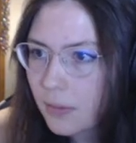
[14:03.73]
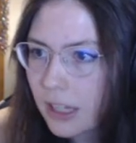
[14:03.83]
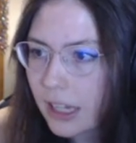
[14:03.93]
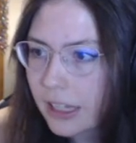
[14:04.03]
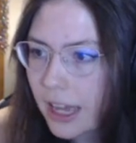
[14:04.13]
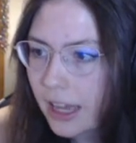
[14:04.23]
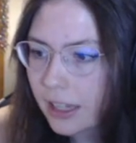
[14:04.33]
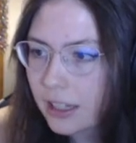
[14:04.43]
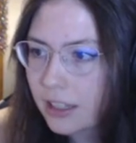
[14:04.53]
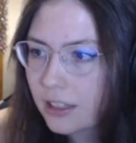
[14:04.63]
Yeah,
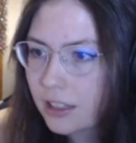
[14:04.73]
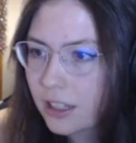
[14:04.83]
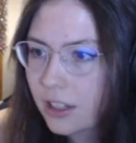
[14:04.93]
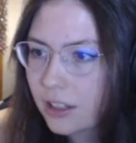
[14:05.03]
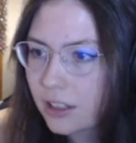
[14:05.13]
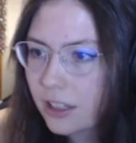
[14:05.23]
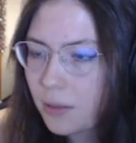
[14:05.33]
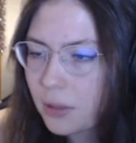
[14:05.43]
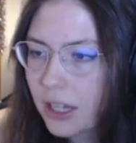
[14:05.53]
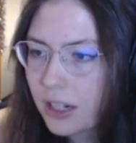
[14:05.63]
and he
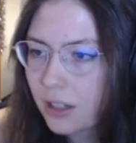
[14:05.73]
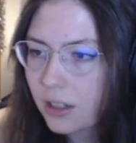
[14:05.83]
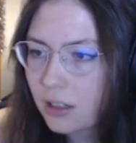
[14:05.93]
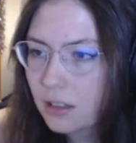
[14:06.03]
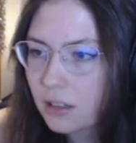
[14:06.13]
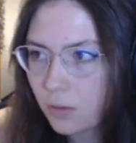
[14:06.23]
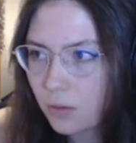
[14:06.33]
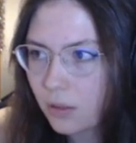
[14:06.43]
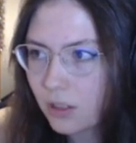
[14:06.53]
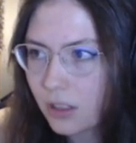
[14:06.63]
played a...
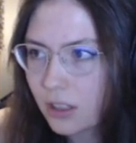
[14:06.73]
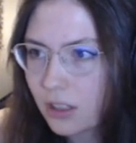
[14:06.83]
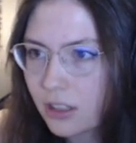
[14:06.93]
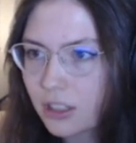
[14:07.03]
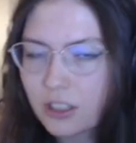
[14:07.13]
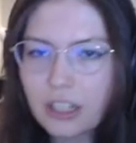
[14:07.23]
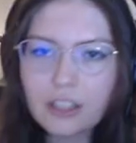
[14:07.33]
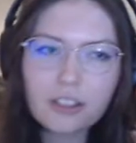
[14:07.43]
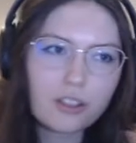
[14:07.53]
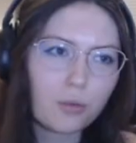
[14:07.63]
See,
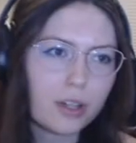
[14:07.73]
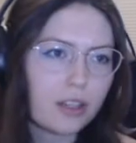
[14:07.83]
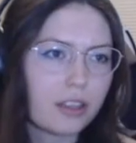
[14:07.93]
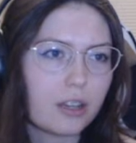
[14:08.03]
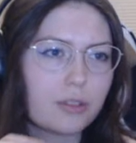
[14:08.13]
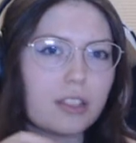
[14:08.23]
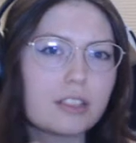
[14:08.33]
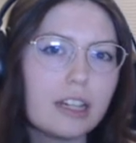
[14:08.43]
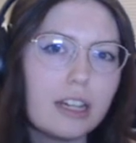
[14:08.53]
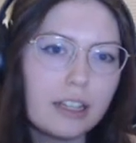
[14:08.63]
this is the weird thing with this
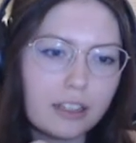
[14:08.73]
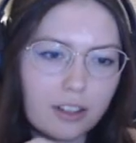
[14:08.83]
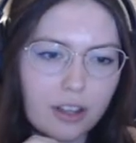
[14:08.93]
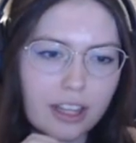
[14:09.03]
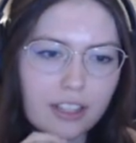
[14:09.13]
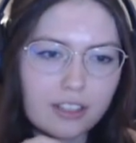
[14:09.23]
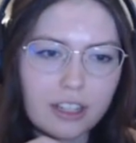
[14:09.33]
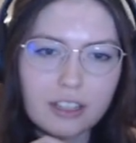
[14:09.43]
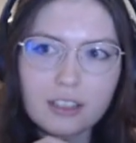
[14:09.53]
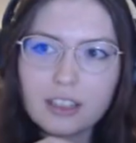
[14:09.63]
guy. Okay, he's
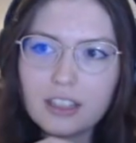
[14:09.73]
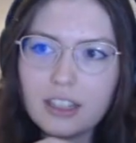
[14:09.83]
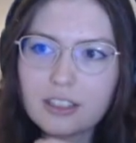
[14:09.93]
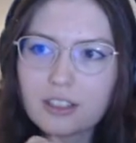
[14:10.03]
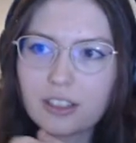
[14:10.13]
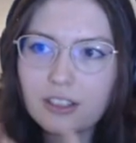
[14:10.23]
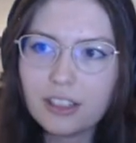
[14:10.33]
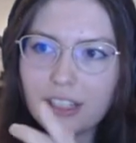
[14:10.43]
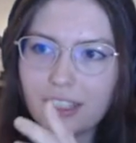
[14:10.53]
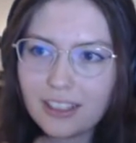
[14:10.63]

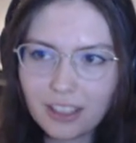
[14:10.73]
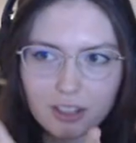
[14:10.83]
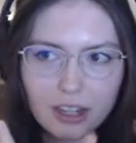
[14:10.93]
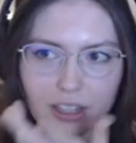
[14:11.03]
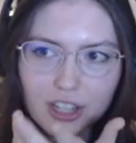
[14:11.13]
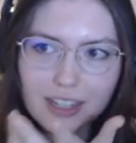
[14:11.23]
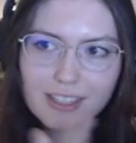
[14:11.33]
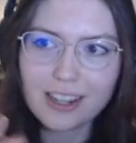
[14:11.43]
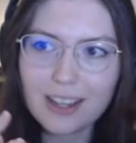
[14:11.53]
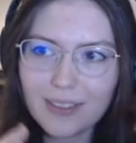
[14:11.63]
got a chess
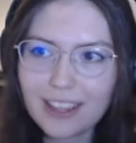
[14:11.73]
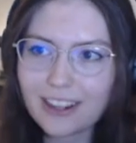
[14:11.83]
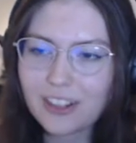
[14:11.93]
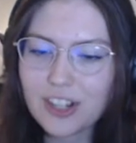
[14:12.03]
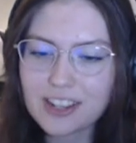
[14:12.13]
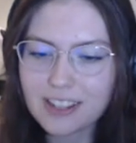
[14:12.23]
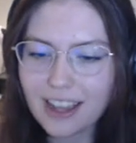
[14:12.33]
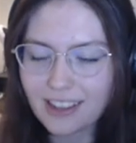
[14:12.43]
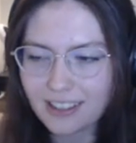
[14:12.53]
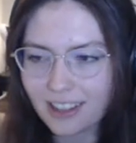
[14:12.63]
name, he had a chess
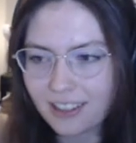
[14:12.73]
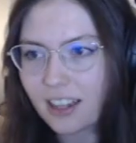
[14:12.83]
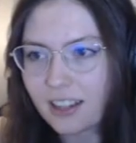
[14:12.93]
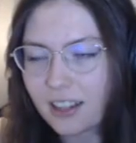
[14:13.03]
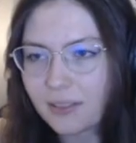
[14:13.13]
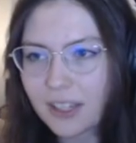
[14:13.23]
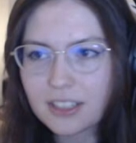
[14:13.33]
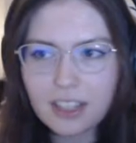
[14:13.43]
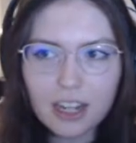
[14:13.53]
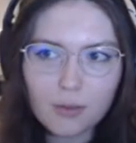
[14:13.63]
accent. He
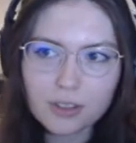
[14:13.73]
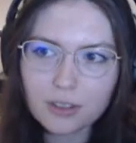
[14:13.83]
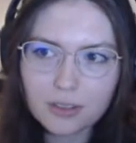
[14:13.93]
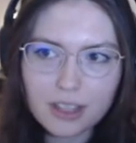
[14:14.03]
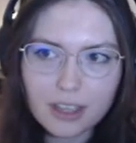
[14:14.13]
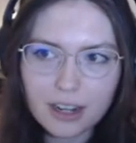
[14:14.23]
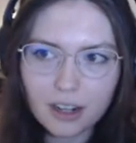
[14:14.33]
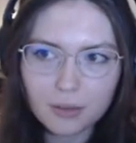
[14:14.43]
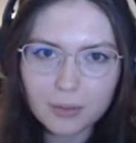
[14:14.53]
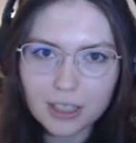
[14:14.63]
said he was only
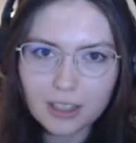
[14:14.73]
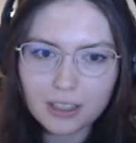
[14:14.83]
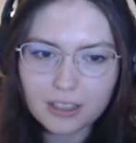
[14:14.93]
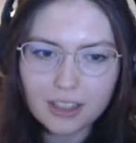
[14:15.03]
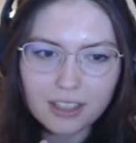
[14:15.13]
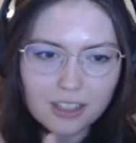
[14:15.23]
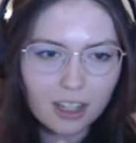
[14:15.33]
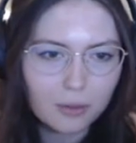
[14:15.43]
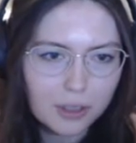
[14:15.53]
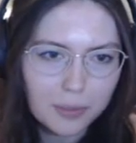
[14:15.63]
there because his
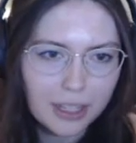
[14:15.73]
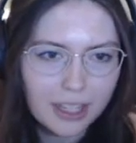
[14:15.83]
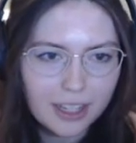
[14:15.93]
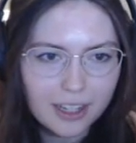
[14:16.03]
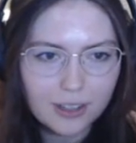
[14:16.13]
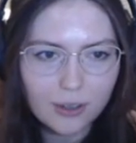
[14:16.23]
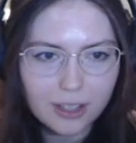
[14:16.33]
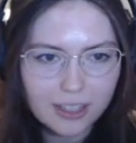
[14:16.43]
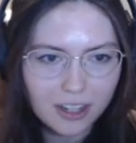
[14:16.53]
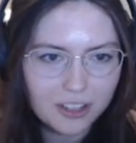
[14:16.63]
son was playing in a lower
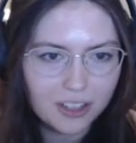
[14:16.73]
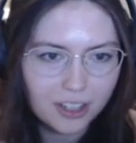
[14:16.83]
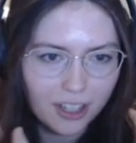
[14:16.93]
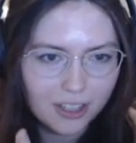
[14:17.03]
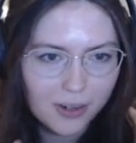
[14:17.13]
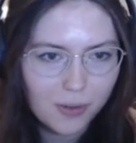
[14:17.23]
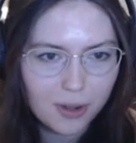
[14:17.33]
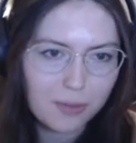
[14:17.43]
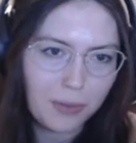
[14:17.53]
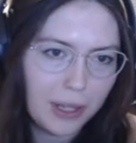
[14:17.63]
section and he didn't want
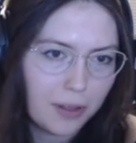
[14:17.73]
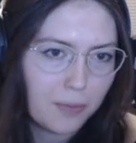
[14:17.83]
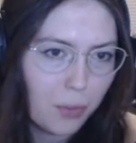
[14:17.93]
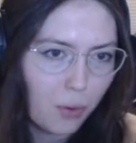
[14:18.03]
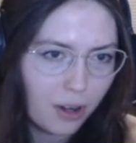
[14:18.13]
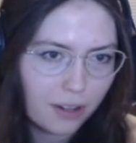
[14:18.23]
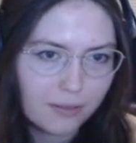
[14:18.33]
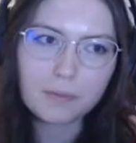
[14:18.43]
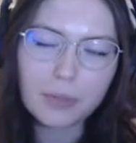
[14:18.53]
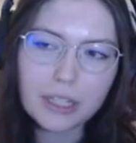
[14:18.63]
to be bored.
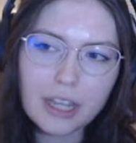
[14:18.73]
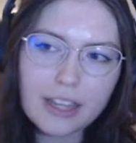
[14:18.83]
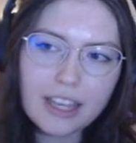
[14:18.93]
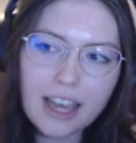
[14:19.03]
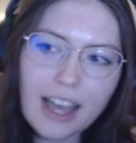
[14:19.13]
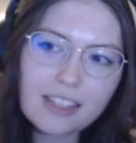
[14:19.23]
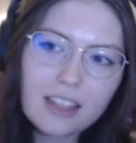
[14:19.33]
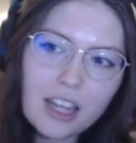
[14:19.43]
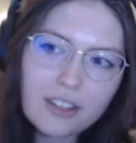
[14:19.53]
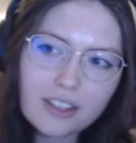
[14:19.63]
But yet he has
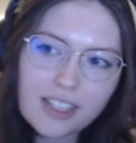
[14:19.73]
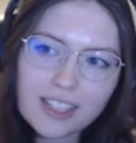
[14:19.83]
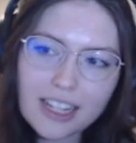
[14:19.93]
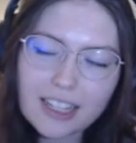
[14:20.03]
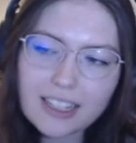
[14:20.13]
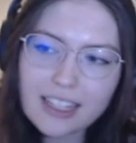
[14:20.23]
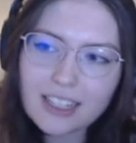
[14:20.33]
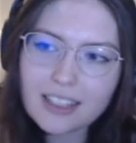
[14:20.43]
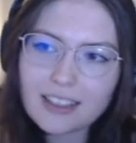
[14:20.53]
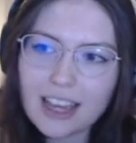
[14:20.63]
the
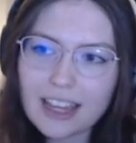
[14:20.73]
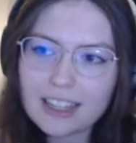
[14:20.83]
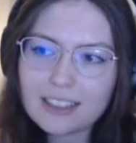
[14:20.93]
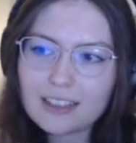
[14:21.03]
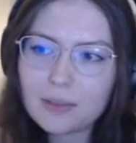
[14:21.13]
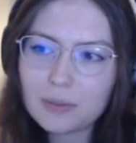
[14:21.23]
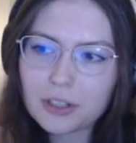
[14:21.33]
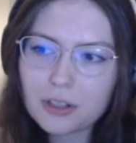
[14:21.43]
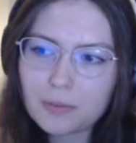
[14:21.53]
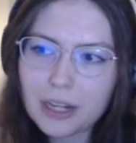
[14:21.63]
understanding that the
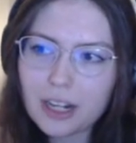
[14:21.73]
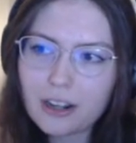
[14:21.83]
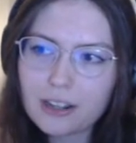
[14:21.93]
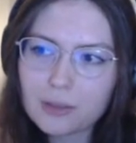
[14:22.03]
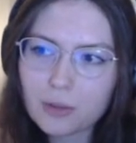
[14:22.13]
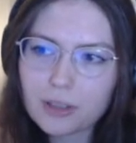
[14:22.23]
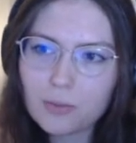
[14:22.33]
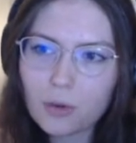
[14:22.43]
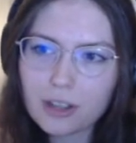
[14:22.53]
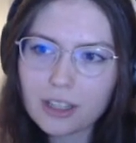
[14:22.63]
bishop pair is worth
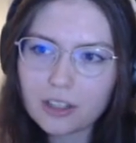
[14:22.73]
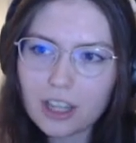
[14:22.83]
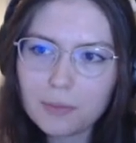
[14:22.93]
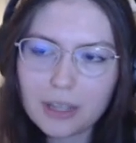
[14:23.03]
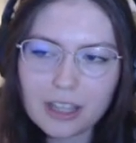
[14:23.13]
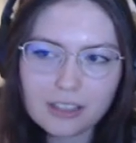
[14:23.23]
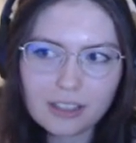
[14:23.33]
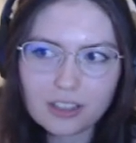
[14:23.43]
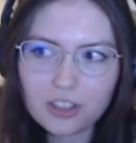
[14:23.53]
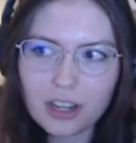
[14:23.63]
more than keeping his
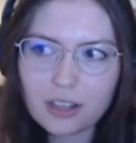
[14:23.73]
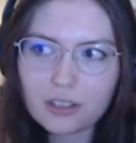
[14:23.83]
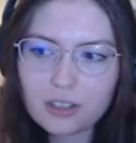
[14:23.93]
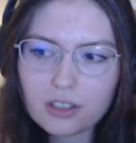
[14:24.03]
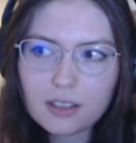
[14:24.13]
exchange.